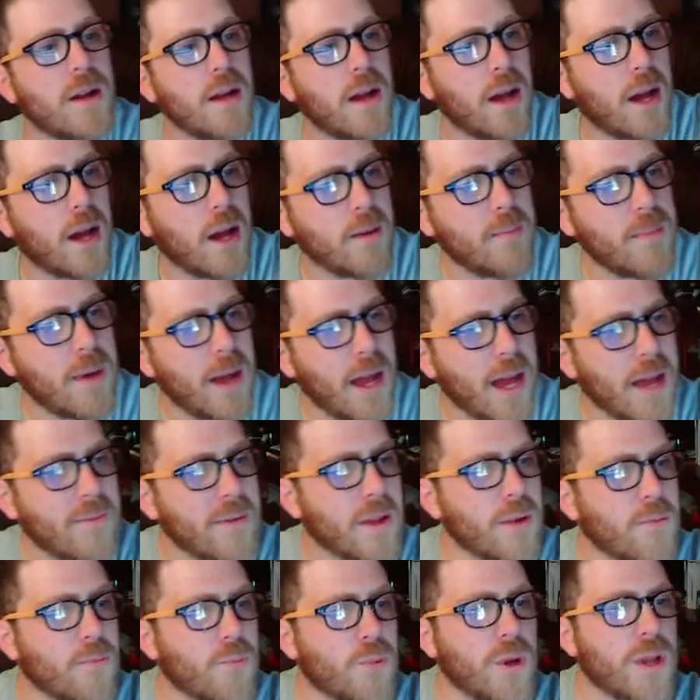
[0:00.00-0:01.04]

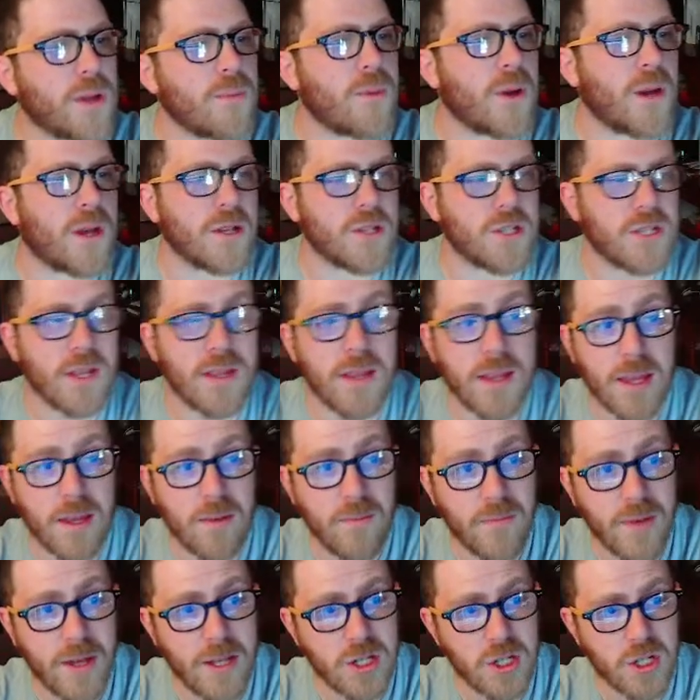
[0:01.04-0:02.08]
Having re-emerged in the
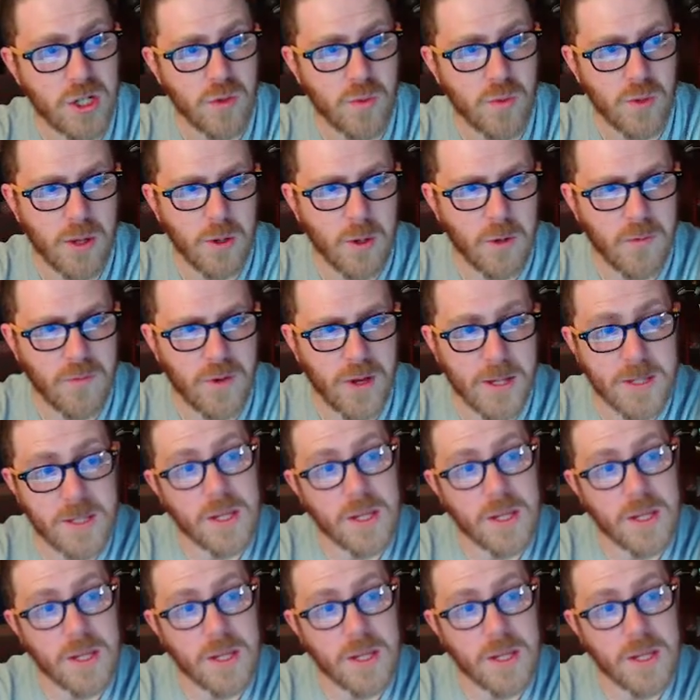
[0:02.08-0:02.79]
conventional universe,